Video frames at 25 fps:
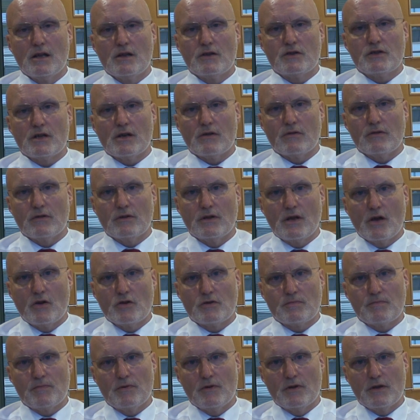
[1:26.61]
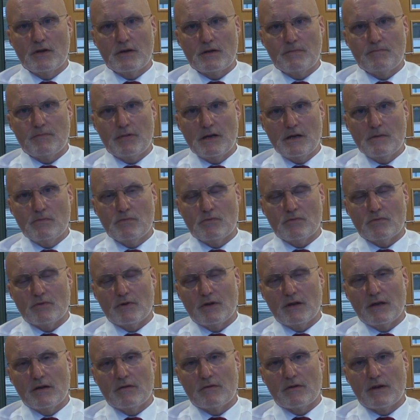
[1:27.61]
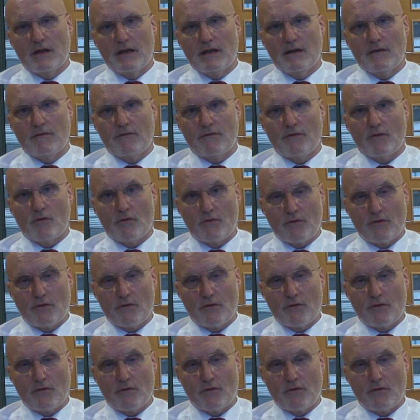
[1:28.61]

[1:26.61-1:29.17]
so that those people that you give